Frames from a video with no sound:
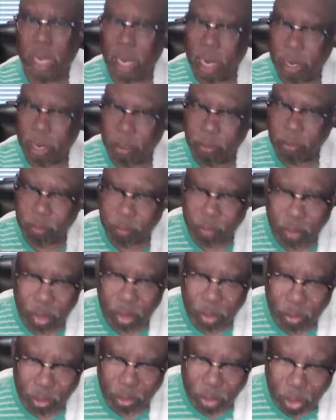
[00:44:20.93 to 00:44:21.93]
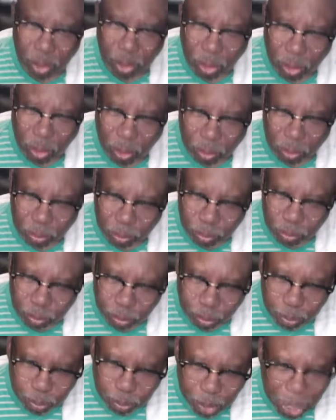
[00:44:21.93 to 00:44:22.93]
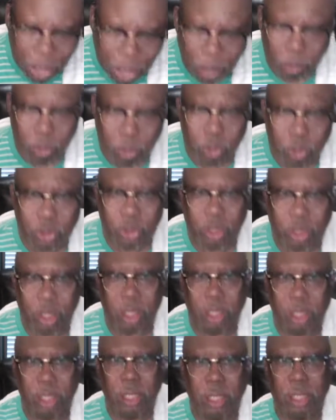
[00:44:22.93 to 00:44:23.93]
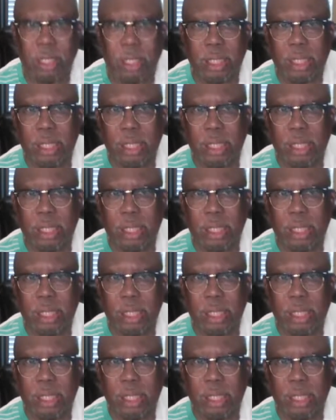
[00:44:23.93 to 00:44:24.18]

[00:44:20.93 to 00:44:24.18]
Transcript: and the Bible study